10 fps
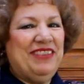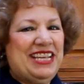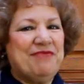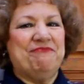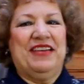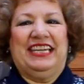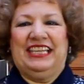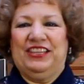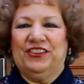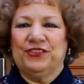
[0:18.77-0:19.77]

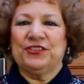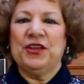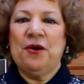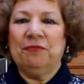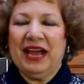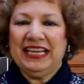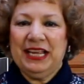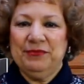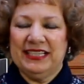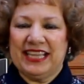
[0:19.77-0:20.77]
Bienvenidos! My
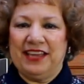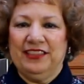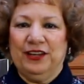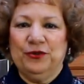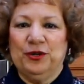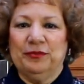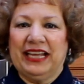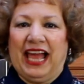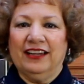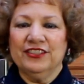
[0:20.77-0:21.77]
name is Aida Lugo
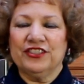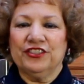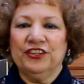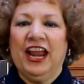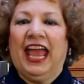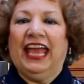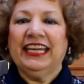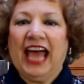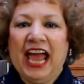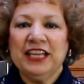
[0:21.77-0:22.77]
McAllister
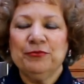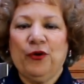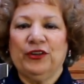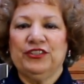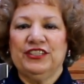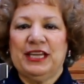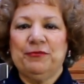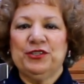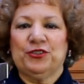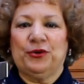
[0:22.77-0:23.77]
and I am going to
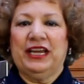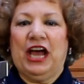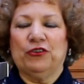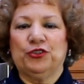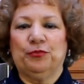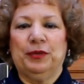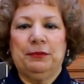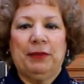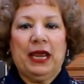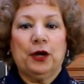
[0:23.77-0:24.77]
demonstrate how to
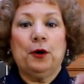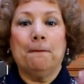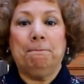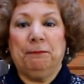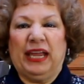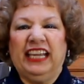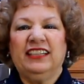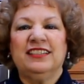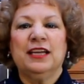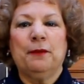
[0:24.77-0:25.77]
prepare
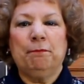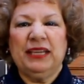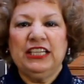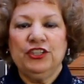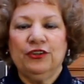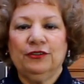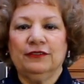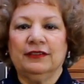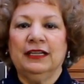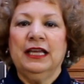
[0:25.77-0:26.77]
baked
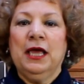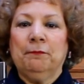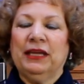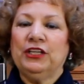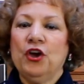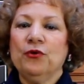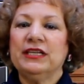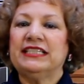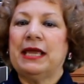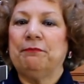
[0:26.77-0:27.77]
piñón. Piñón
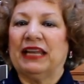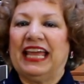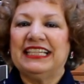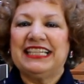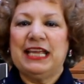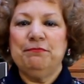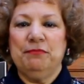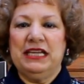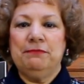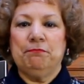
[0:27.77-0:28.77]
is a plantain
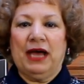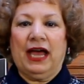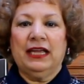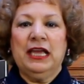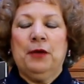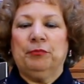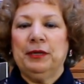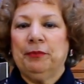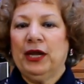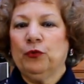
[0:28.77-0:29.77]
meat pie
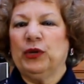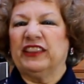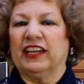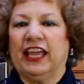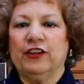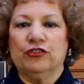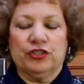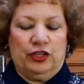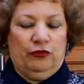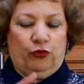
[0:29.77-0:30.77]
prepared with
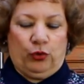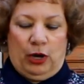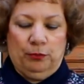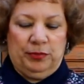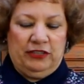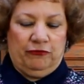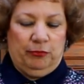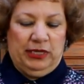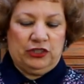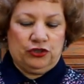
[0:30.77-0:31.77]
layers of ground beef
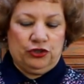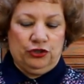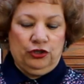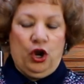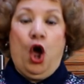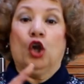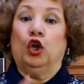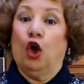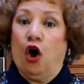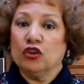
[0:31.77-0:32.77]
mixture,
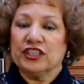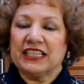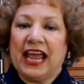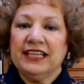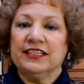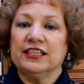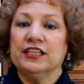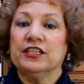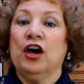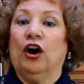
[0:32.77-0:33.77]
long
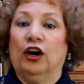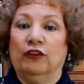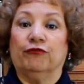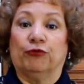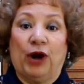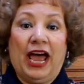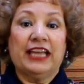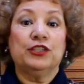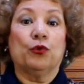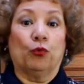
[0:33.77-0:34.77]
slices of
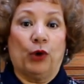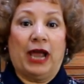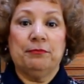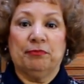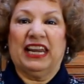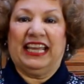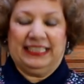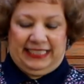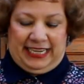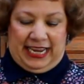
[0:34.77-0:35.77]
fried ripe
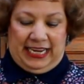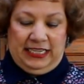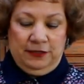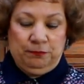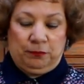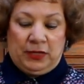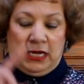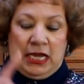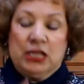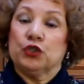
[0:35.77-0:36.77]
plantain,
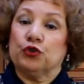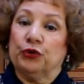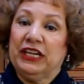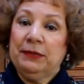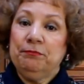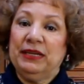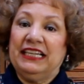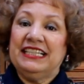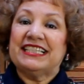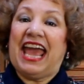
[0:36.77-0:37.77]
string
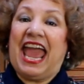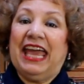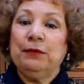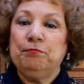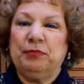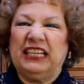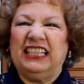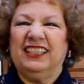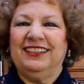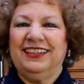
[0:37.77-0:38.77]
beans, and
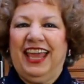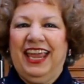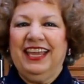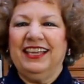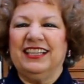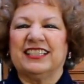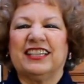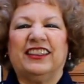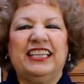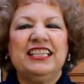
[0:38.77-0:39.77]
beaten
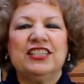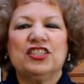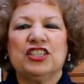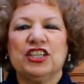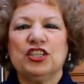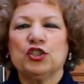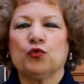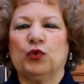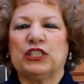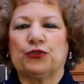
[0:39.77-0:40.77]
eggs. This dish
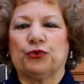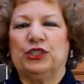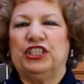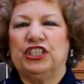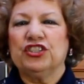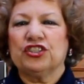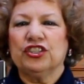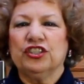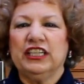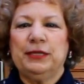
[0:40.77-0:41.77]
was
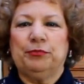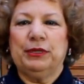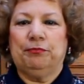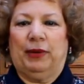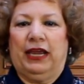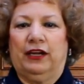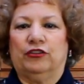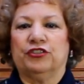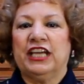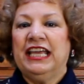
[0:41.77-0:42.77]
traditionally
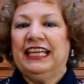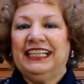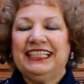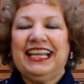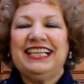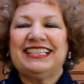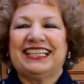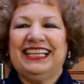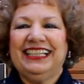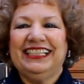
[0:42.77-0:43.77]
prepared in a
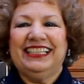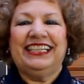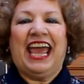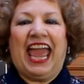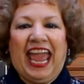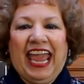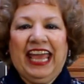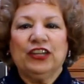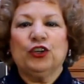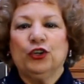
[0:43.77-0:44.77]
skillet
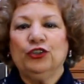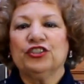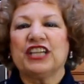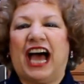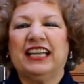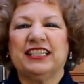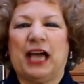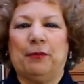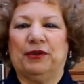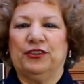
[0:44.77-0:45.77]
and cooked on
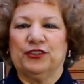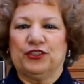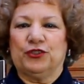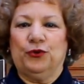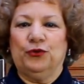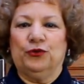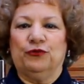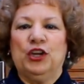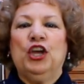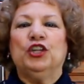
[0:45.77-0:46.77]
top of the
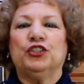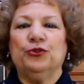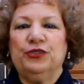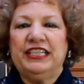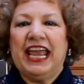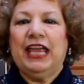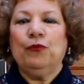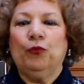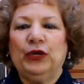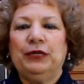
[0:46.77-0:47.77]
stove. Today
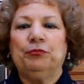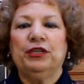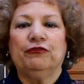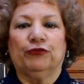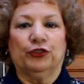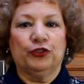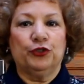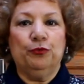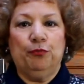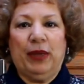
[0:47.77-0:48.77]
we prefer
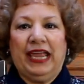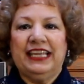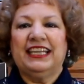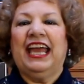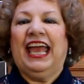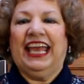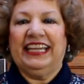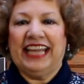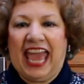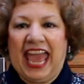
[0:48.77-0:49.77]
to bake
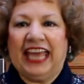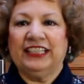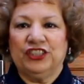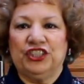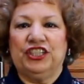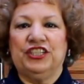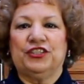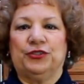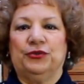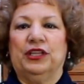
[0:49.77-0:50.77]
and add
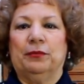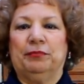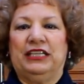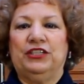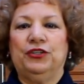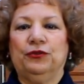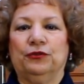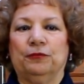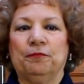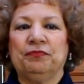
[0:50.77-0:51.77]
cheese to the
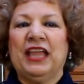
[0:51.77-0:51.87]
piñón.